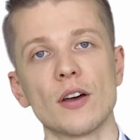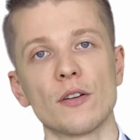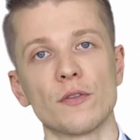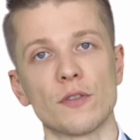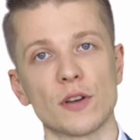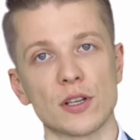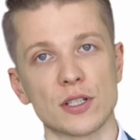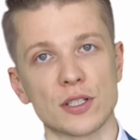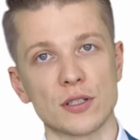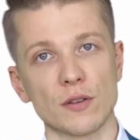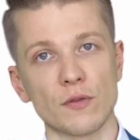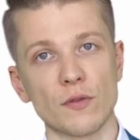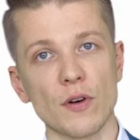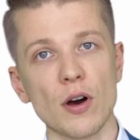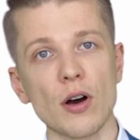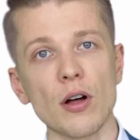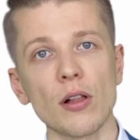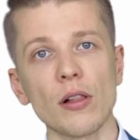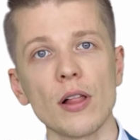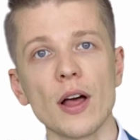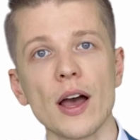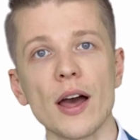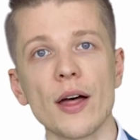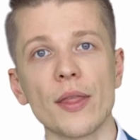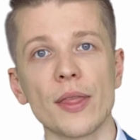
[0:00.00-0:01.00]
First of
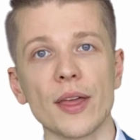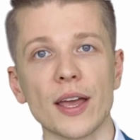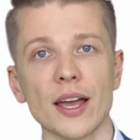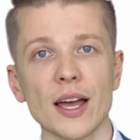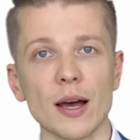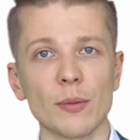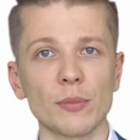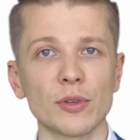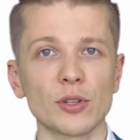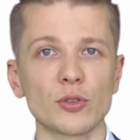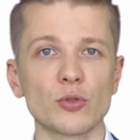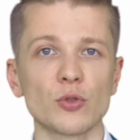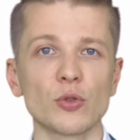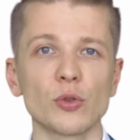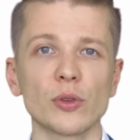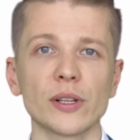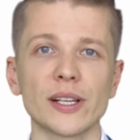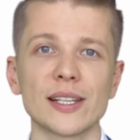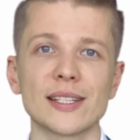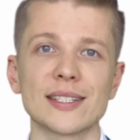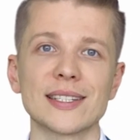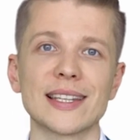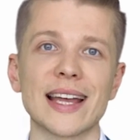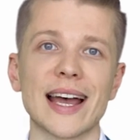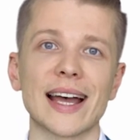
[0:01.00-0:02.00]
all, the common rule
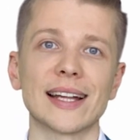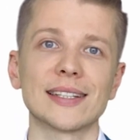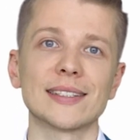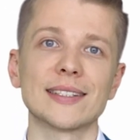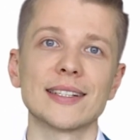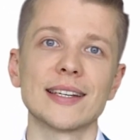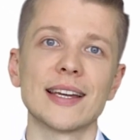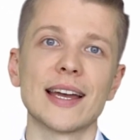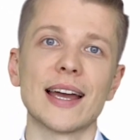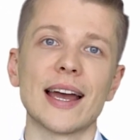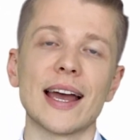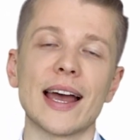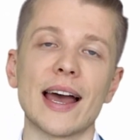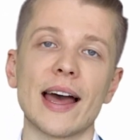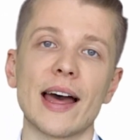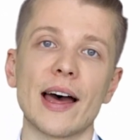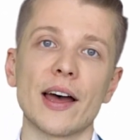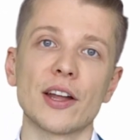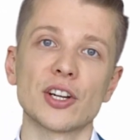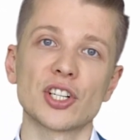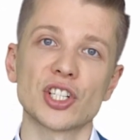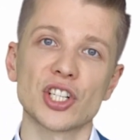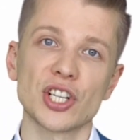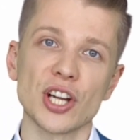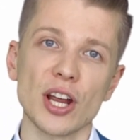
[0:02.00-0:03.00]
is that a
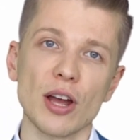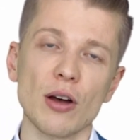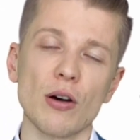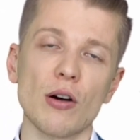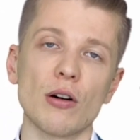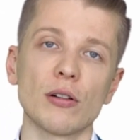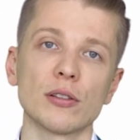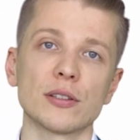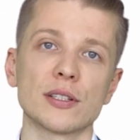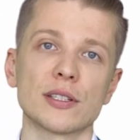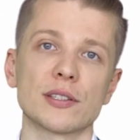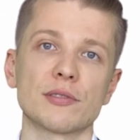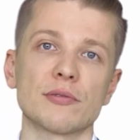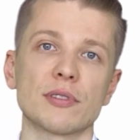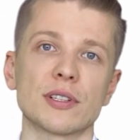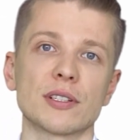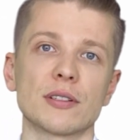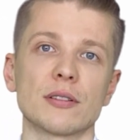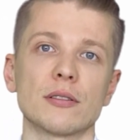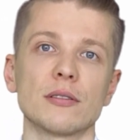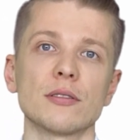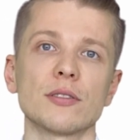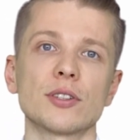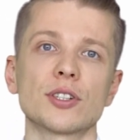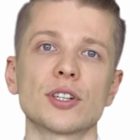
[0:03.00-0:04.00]
shareholders'
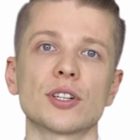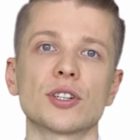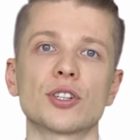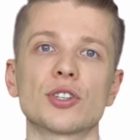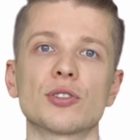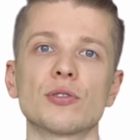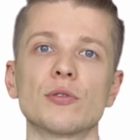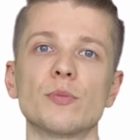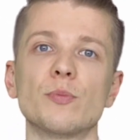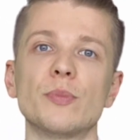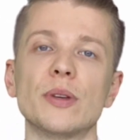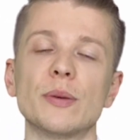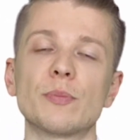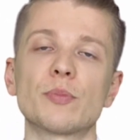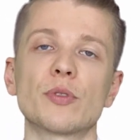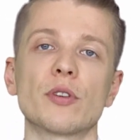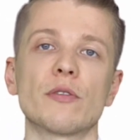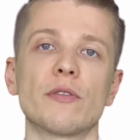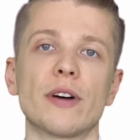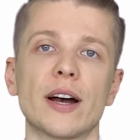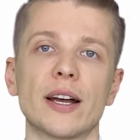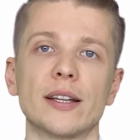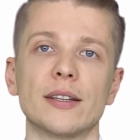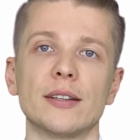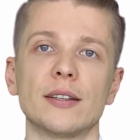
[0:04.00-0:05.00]
resolution should be
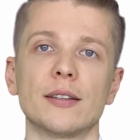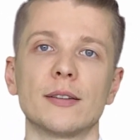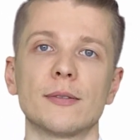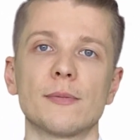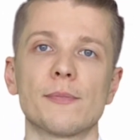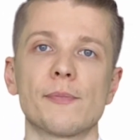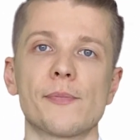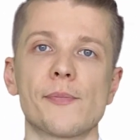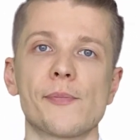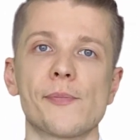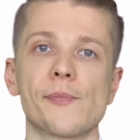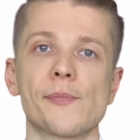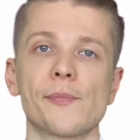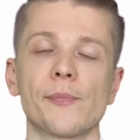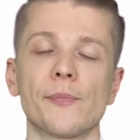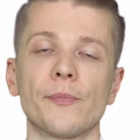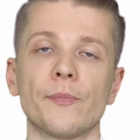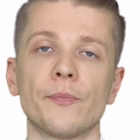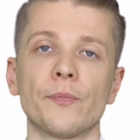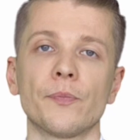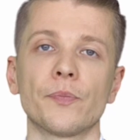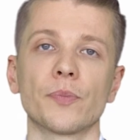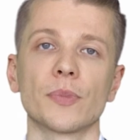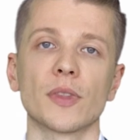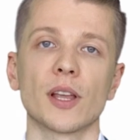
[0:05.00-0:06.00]
provided.
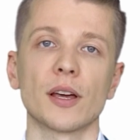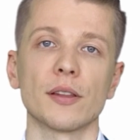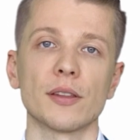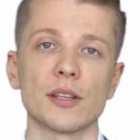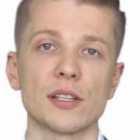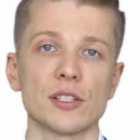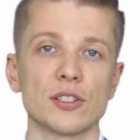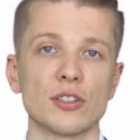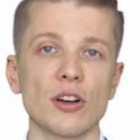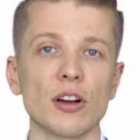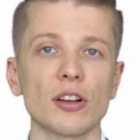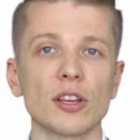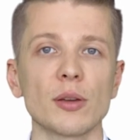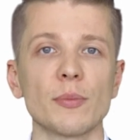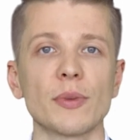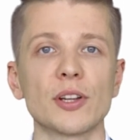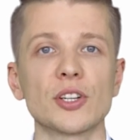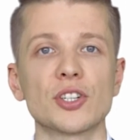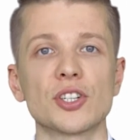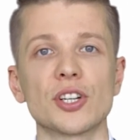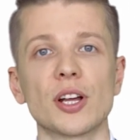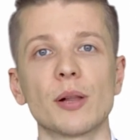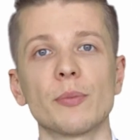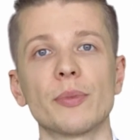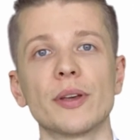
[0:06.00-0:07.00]
This document
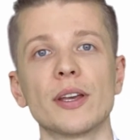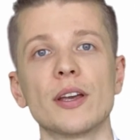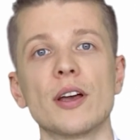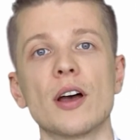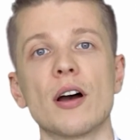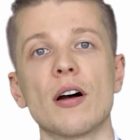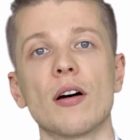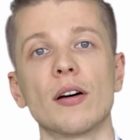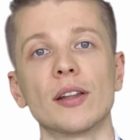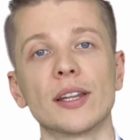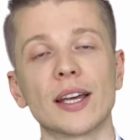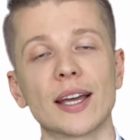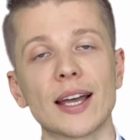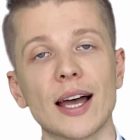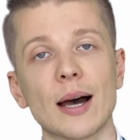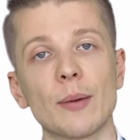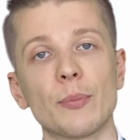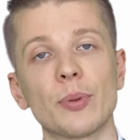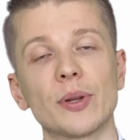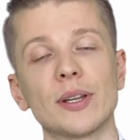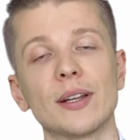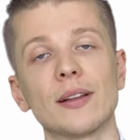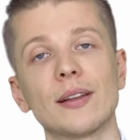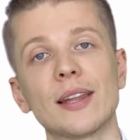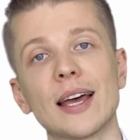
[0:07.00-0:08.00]
shall be on a
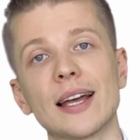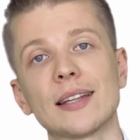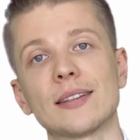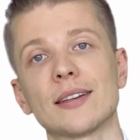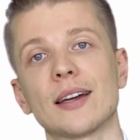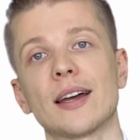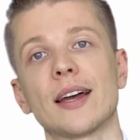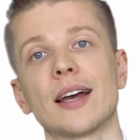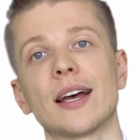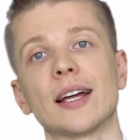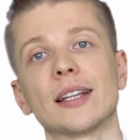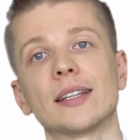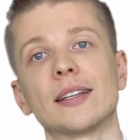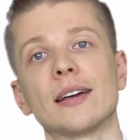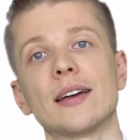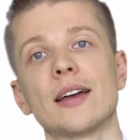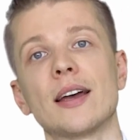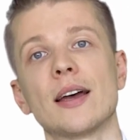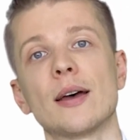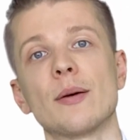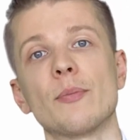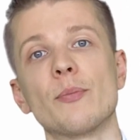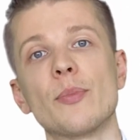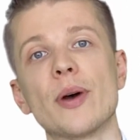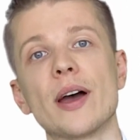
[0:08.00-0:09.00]
company letterhead,
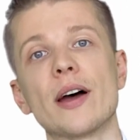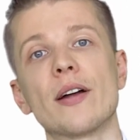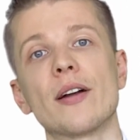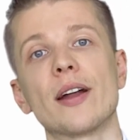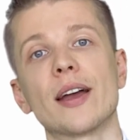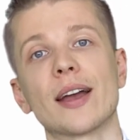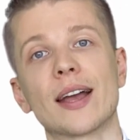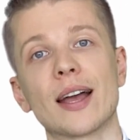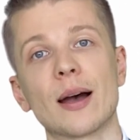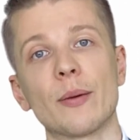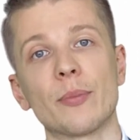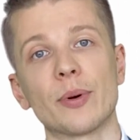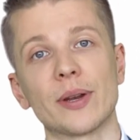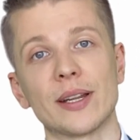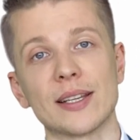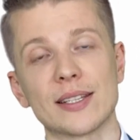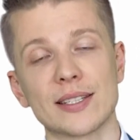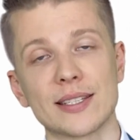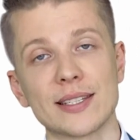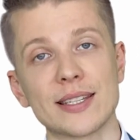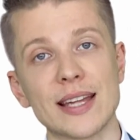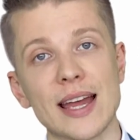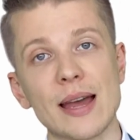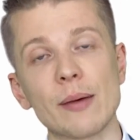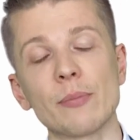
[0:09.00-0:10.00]
bear a company
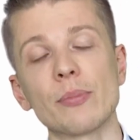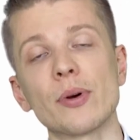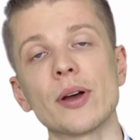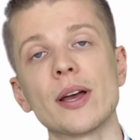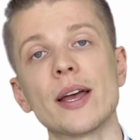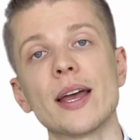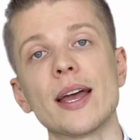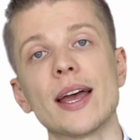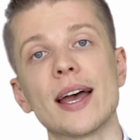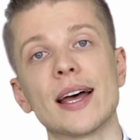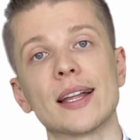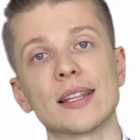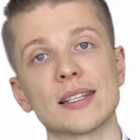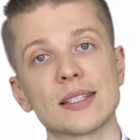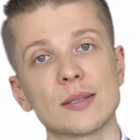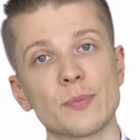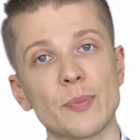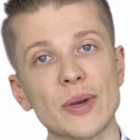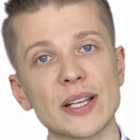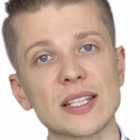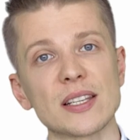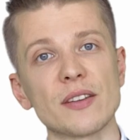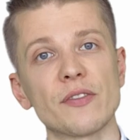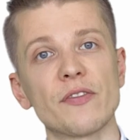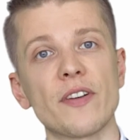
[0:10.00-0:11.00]
stamp, and
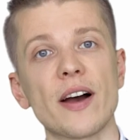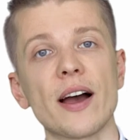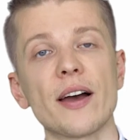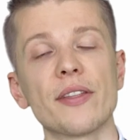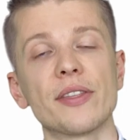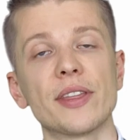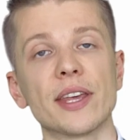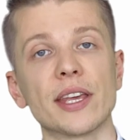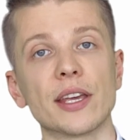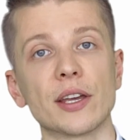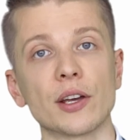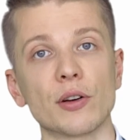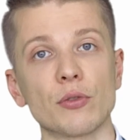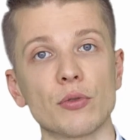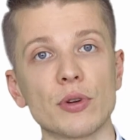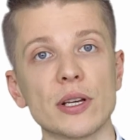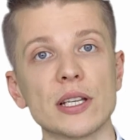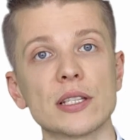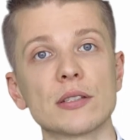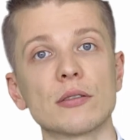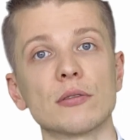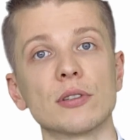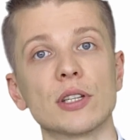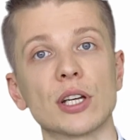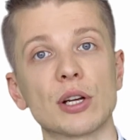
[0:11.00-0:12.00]
specify the
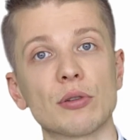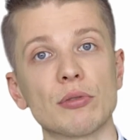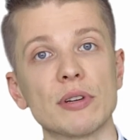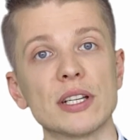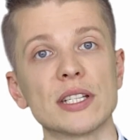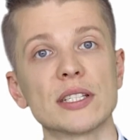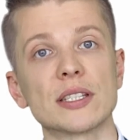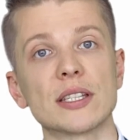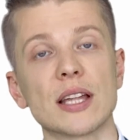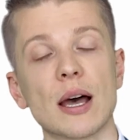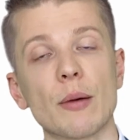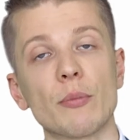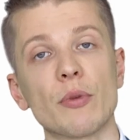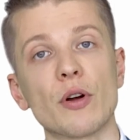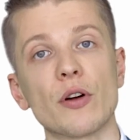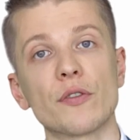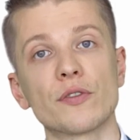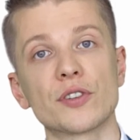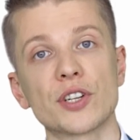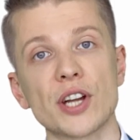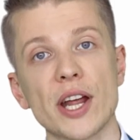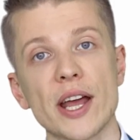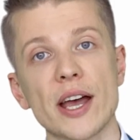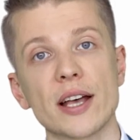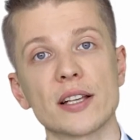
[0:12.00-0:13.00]
increased or decreased number of
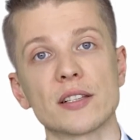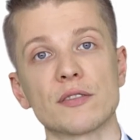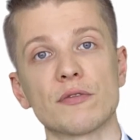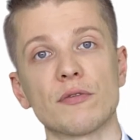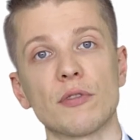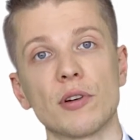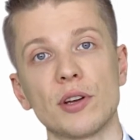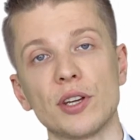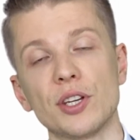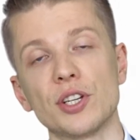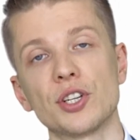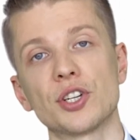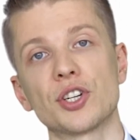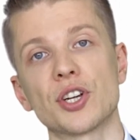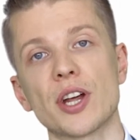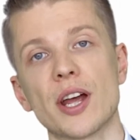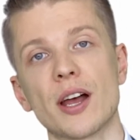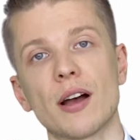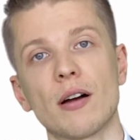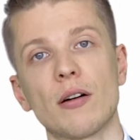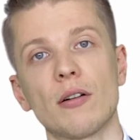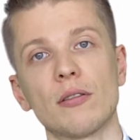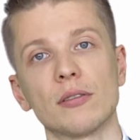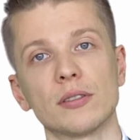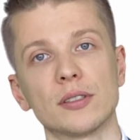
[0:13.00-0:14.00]
shares for each
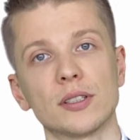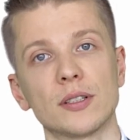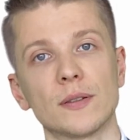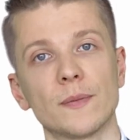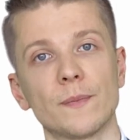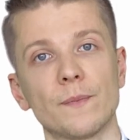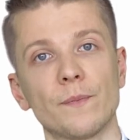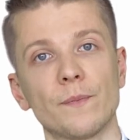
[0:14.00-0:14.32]
shareholder.